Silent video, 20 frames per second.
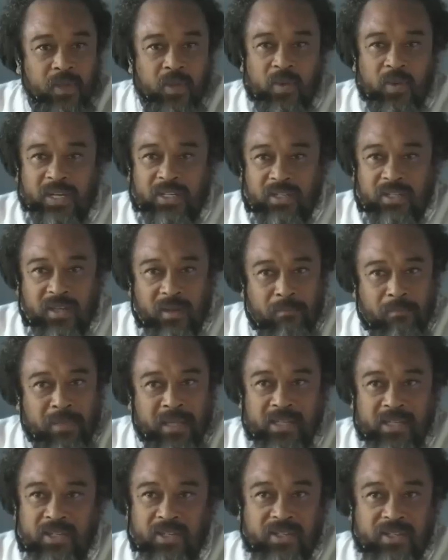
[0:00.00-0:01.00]
You want to
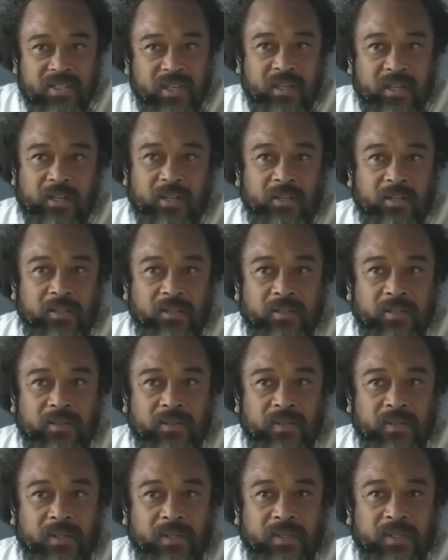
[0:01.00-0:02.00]
complete your circle.
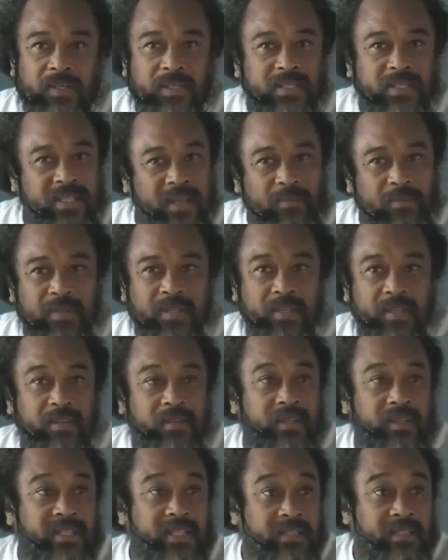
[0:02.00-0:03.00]

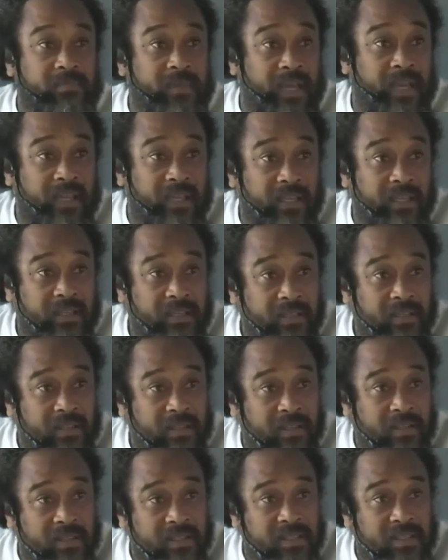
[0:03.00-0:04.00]
Something, this is my
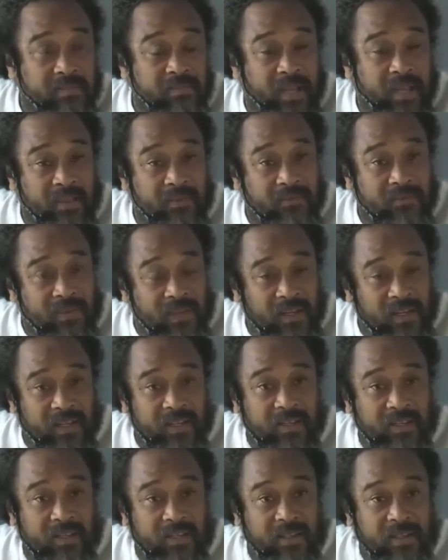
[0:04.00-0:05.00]

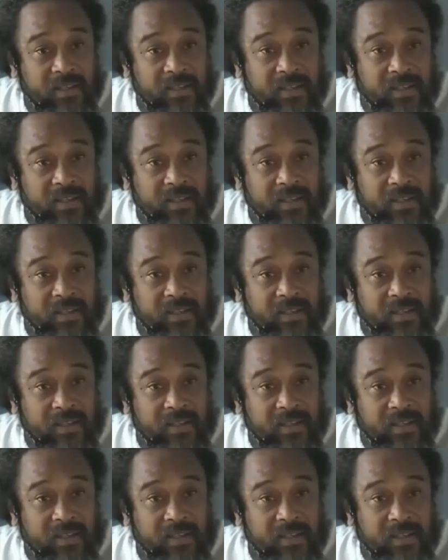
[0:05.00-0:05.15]
feeling.